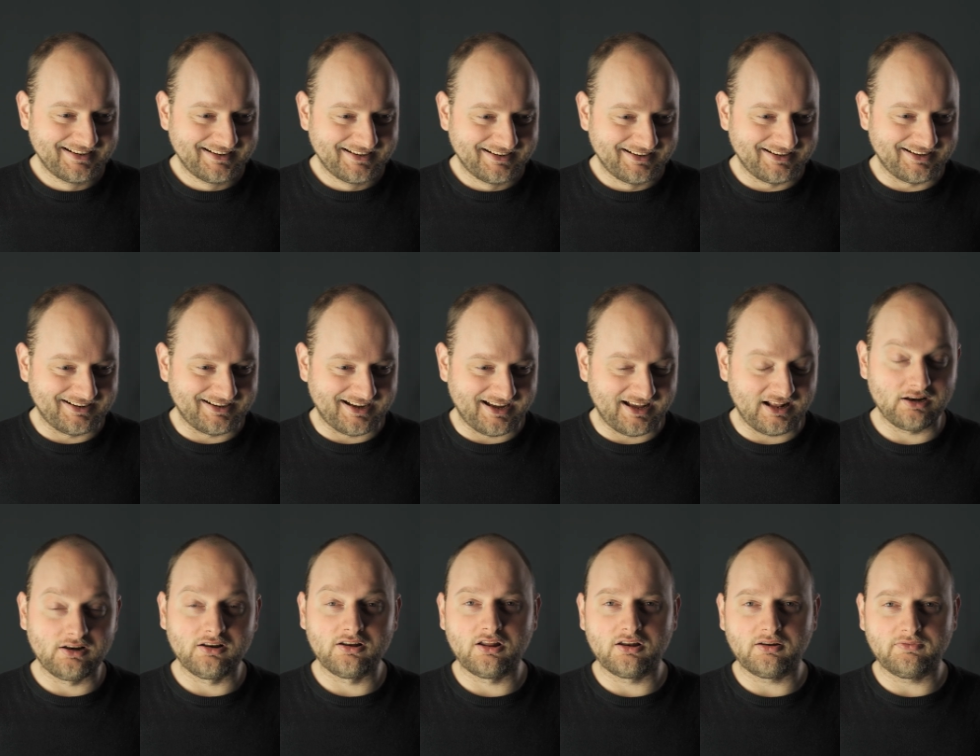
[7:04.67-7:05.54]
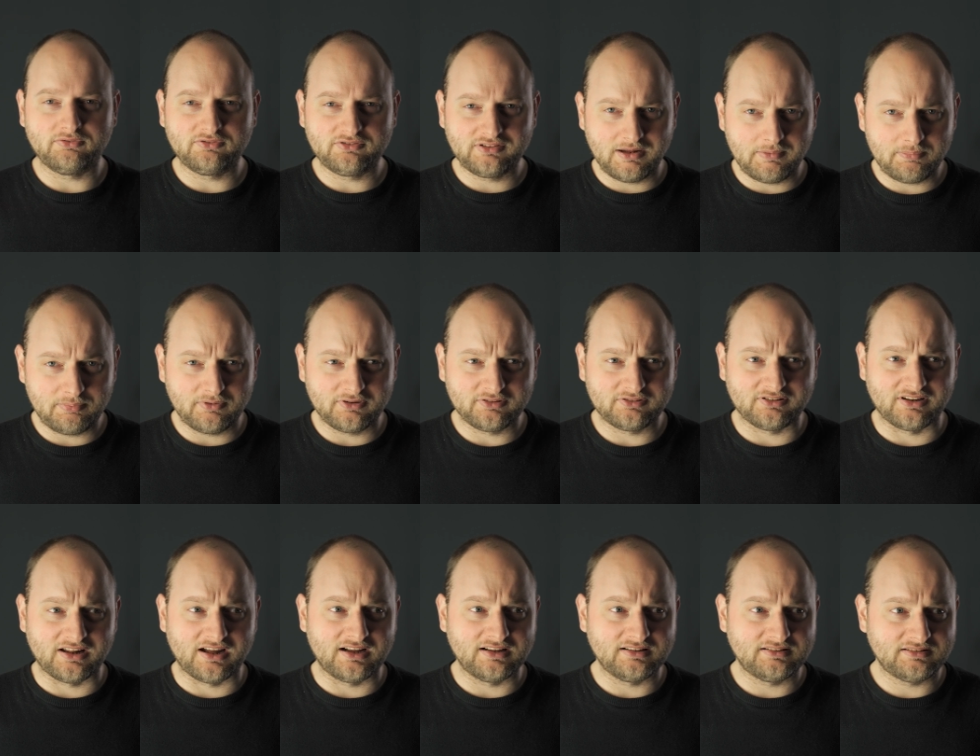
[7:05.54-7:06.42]
I had a lot of sleepless
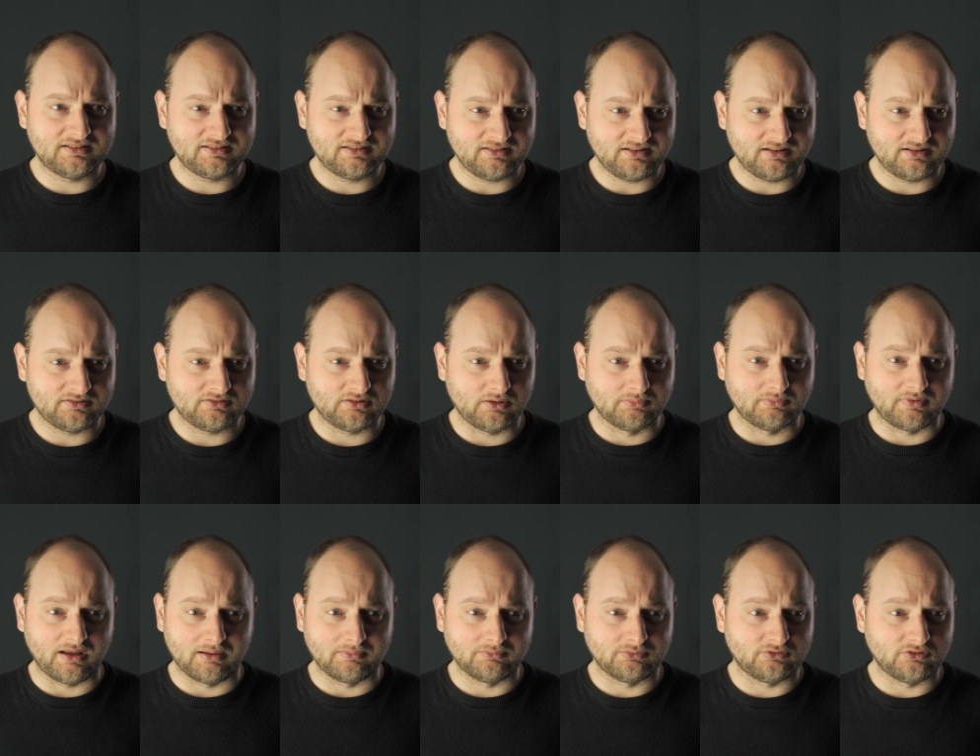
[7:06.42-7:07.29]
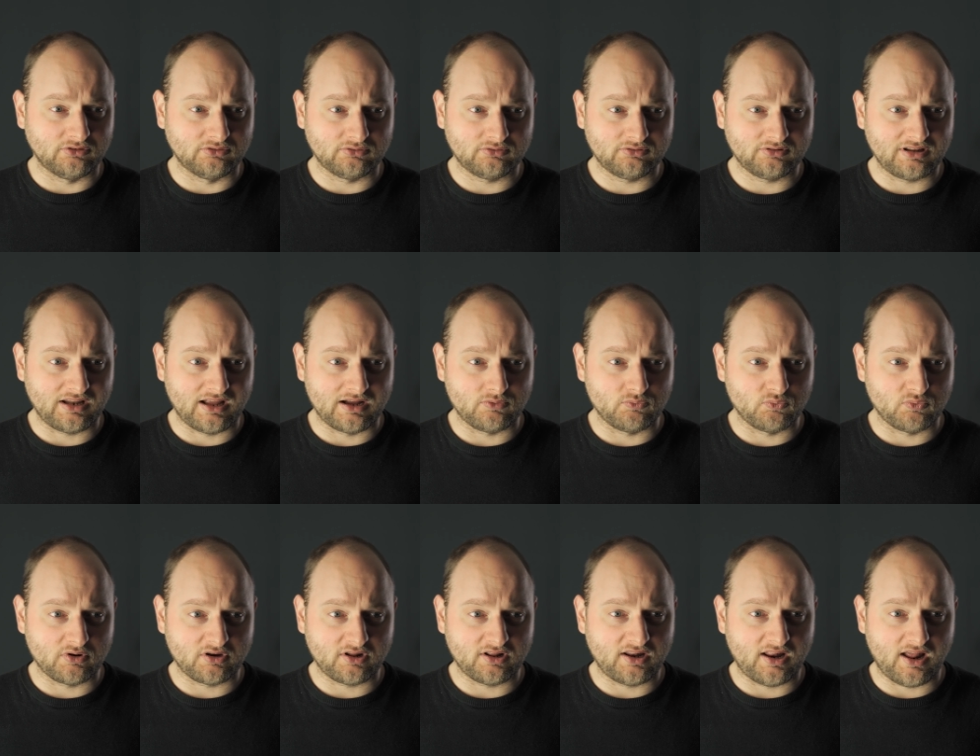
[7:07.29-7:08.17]
nights, and sometimes just like
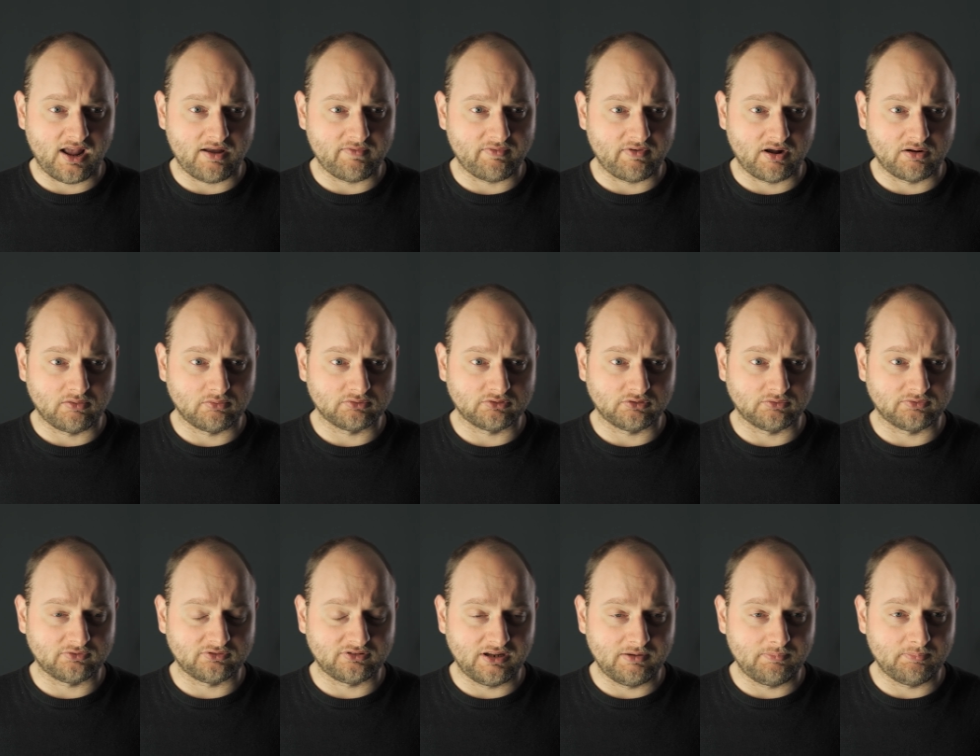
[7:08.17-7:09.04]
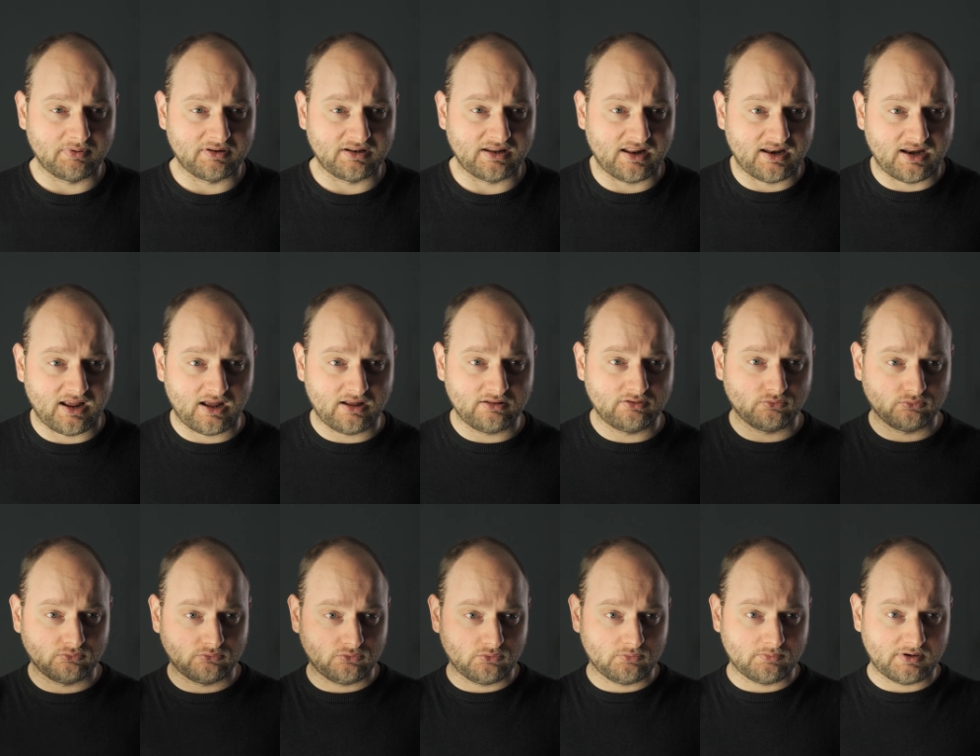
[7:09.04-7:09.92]
1.5 hours of sleep, and then I had
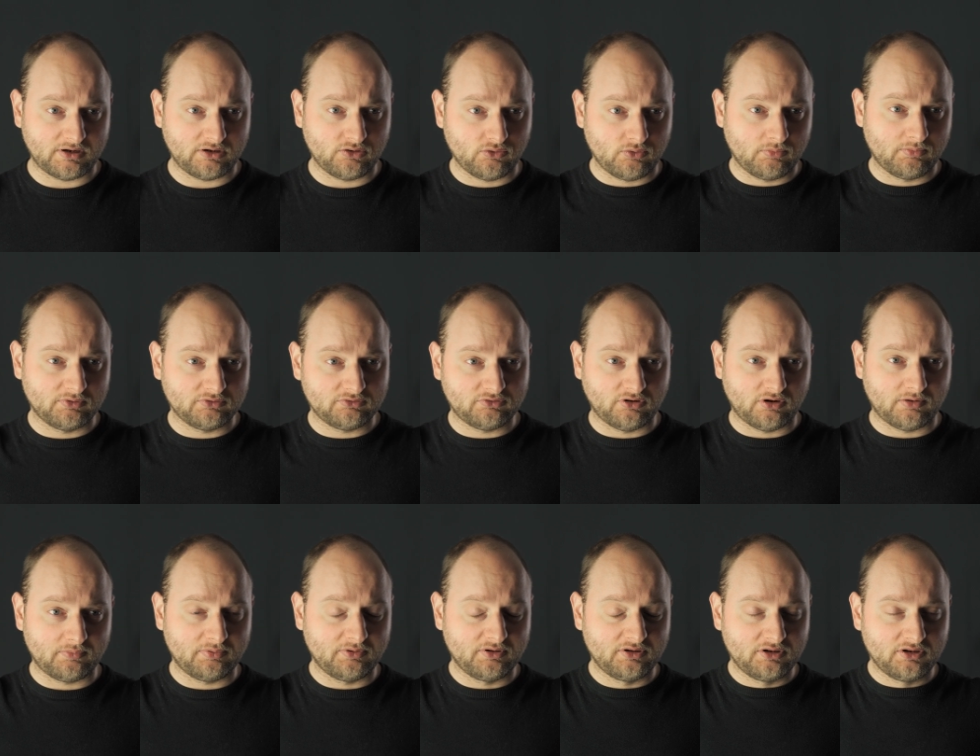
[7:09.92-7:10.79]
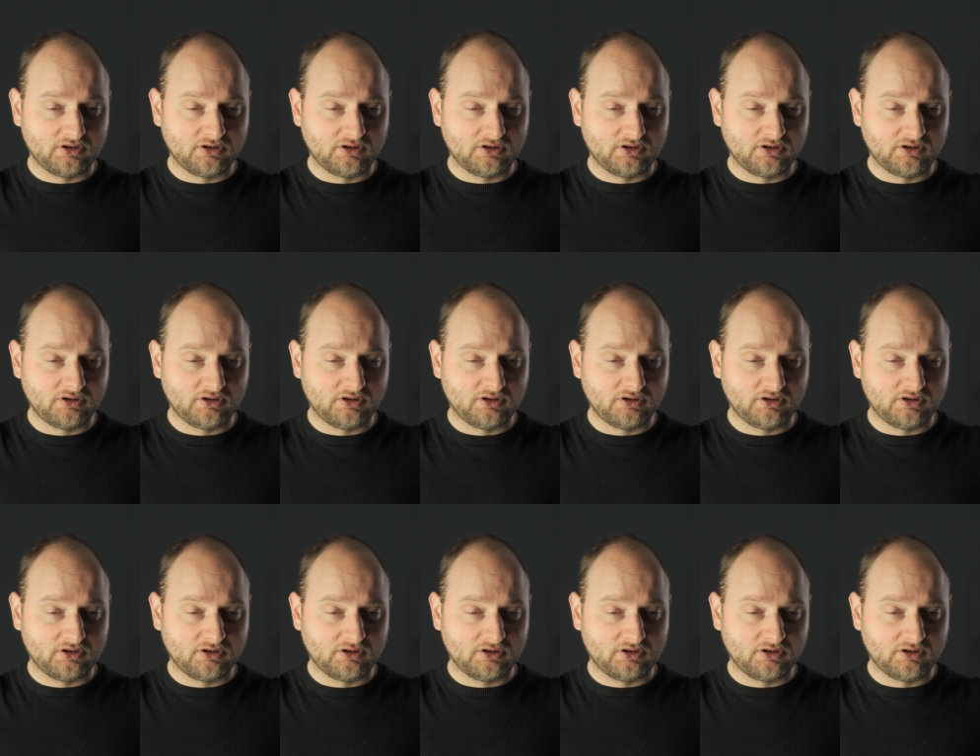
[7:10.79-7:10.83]
to do my normal job.